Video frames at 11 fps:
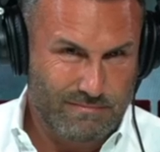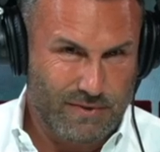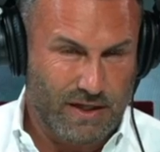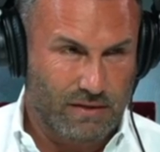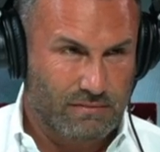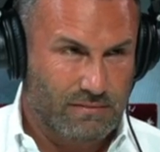you
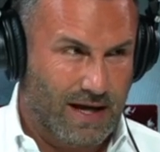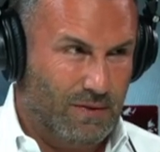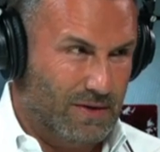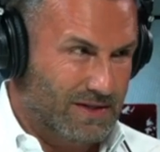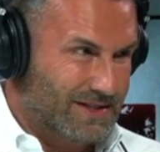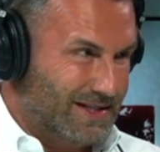know, I don't
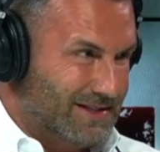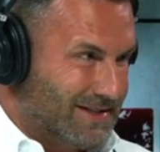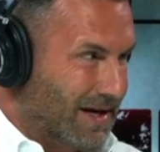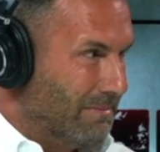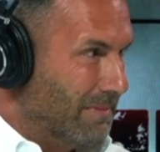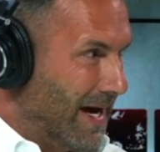want to say
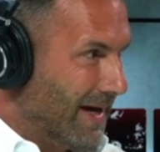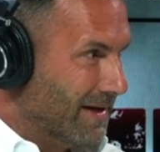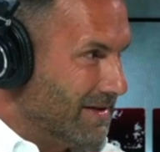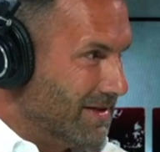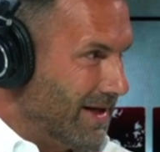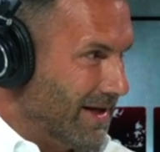scumbag
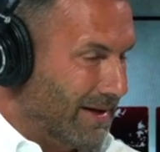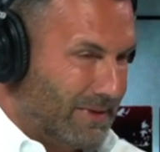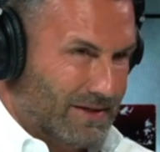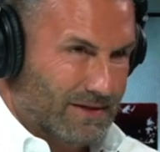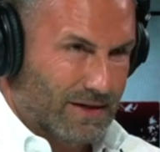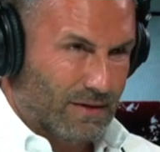cuz again, I
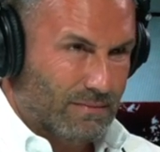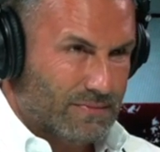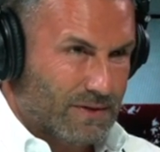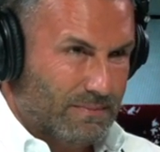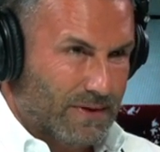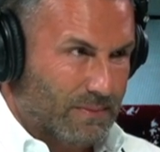mean, you know,
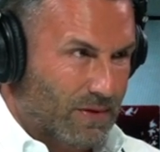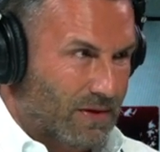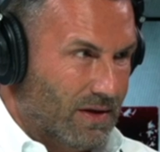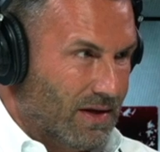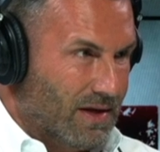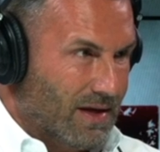some people
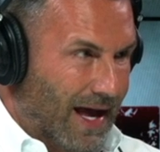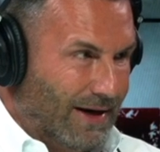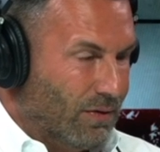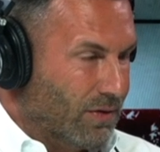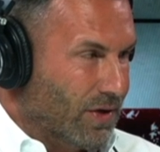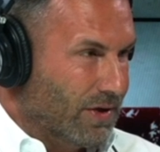I
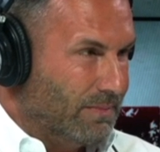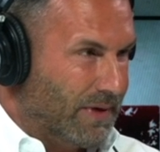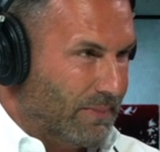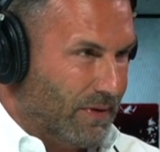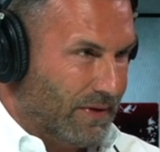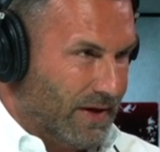know good
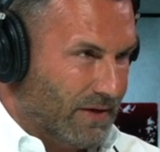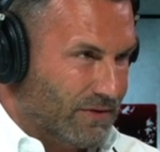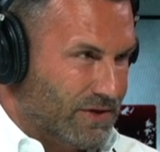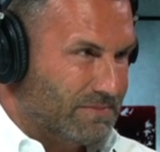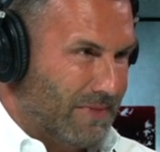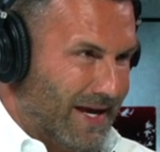people that are
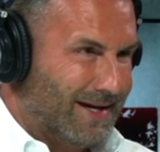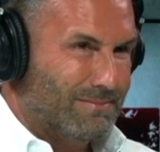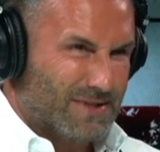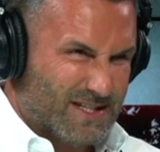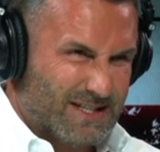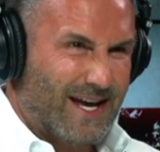just making
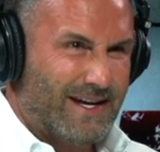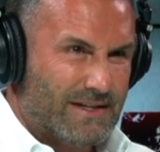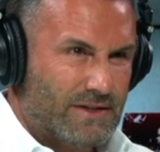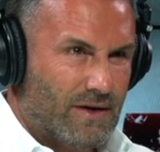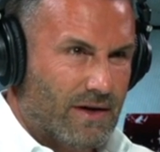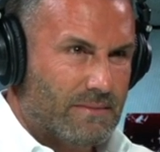mistakes,
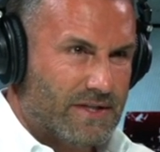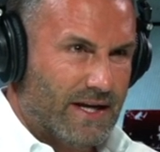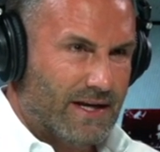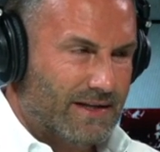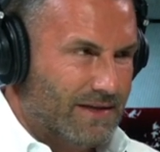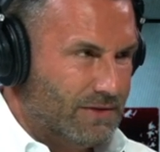you know what I'm
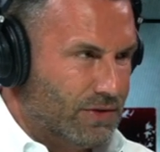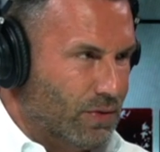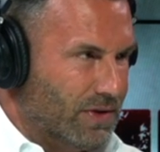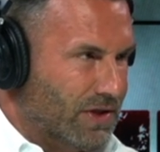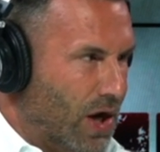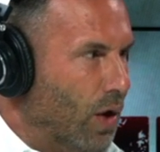saying?
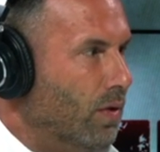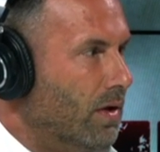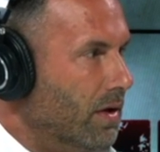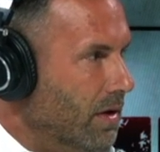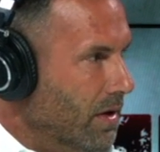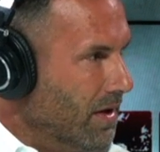Doing coke
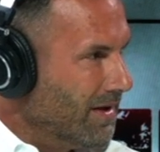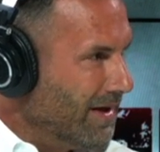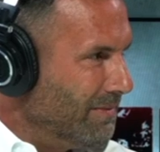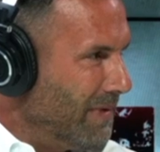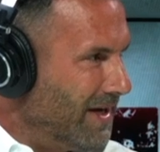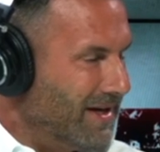
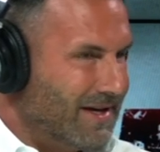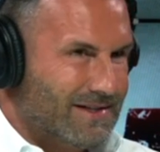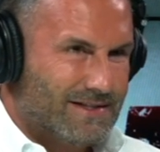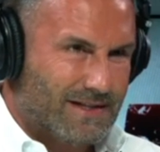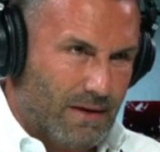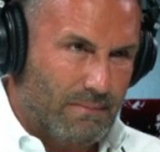doesn't make you a
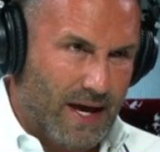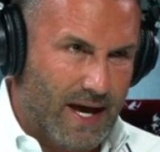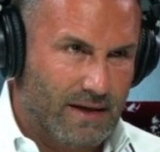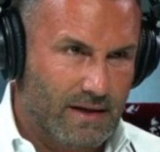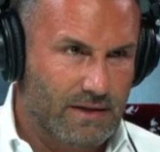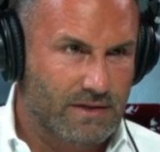scumbag.
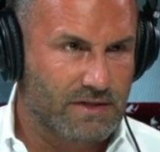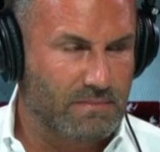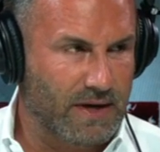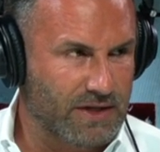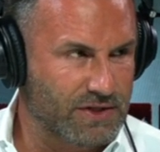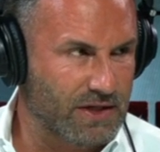It just
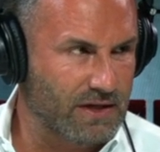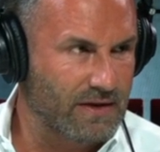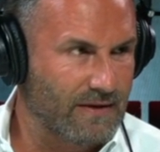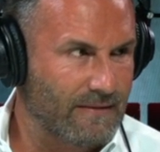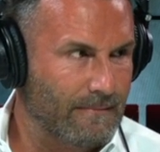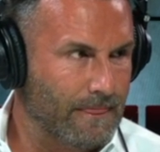makes you
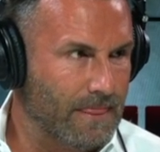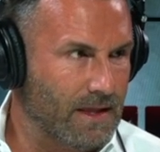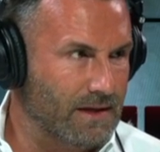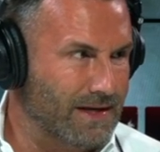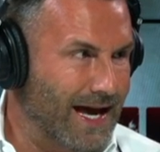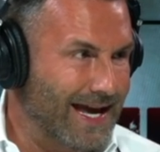
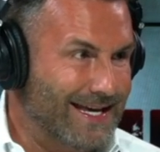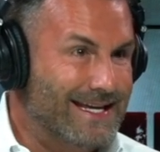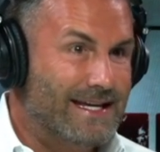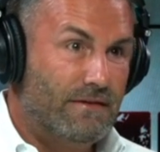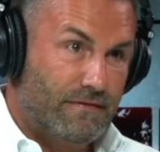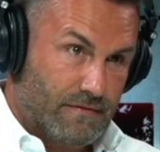
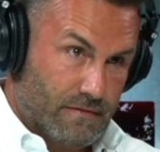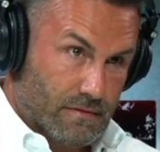naive.